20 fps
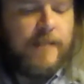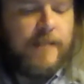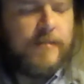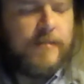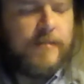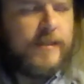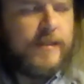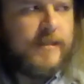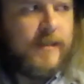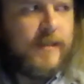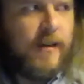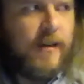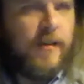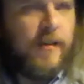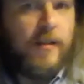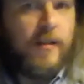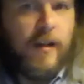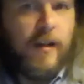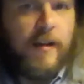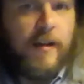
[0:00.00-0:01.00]
It was a
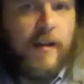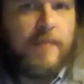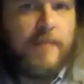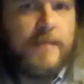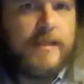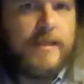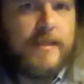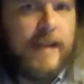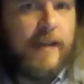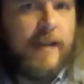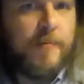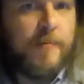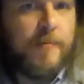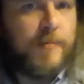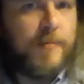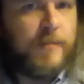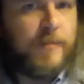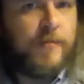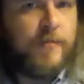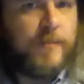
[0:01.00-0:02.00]
subtle,
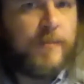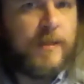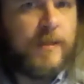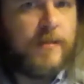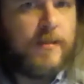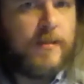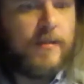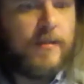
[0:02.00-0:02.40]
unmistakable loop.